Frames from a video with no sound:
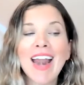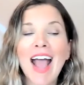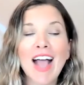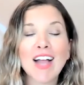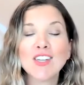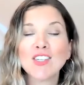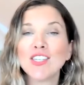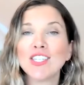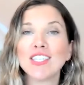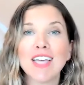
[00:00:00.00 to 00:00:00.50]

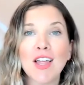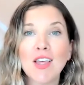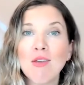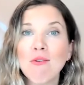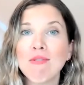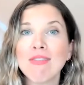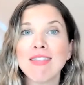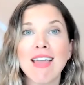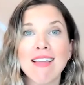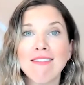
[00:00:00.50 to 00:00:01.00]
actually tell
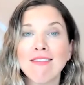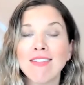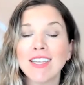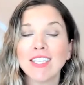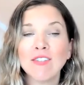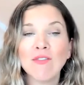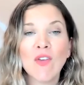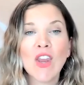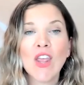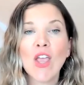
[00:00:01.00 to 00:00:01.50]
you at the end of
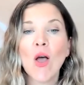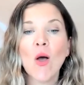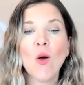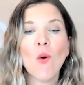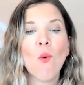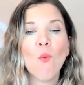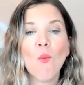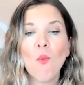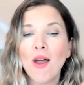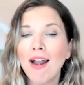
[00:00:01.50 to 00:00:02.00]
this
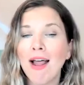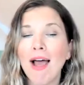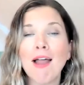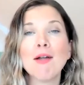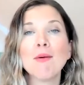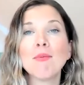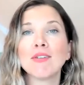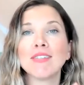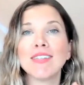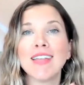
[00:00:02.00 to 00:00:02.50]
video
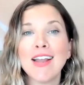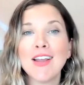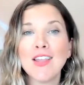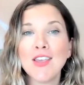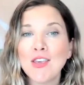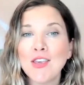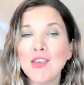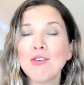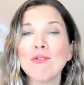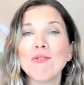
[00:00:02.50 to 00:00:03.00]
100%
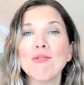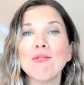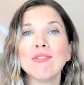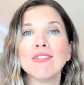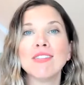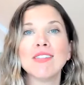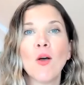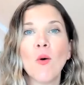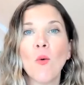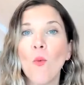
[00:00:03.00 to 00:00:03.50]
use